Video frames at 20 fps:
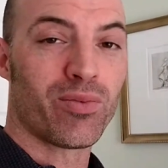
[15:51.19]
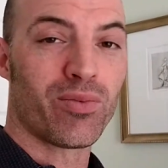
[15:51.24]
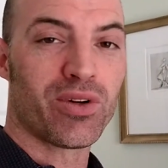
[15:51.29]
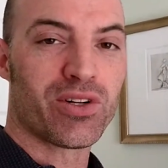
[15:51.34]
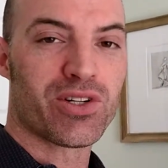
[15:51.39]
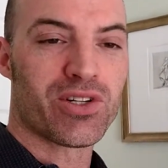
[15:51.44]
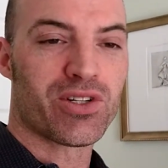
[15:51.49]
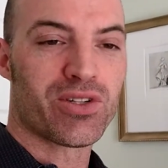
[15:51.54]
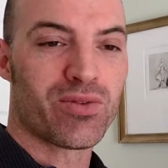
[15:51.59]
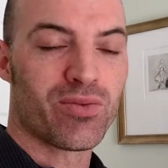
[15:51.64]

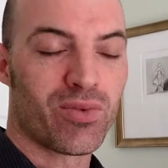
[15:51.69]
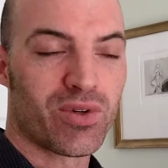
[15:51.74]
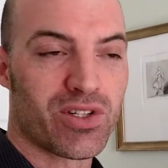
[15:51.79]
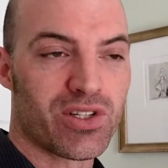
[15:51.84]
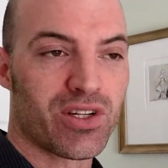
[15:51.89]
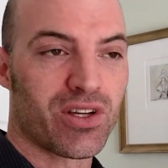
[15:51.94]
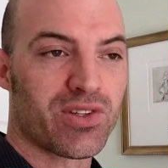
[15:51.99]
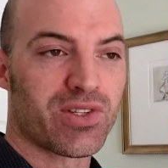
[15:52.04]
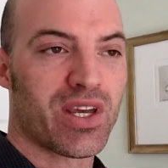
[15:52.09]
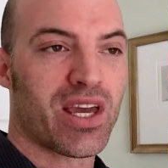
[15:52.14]
which
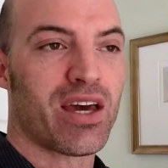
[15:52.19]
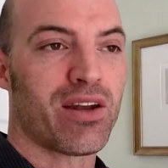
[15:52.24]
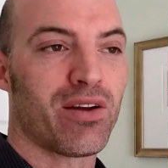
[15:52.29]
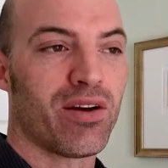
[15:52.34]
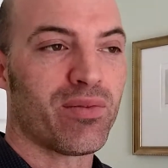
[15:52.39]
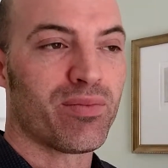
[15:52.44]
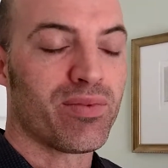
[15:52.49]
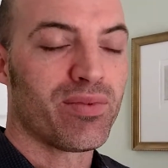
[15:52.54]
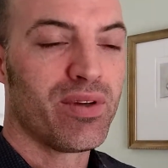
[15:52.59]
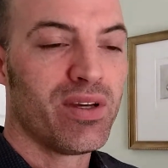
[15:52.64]
does add
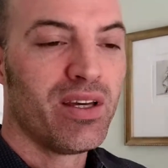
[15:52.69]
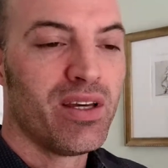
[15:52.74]
up.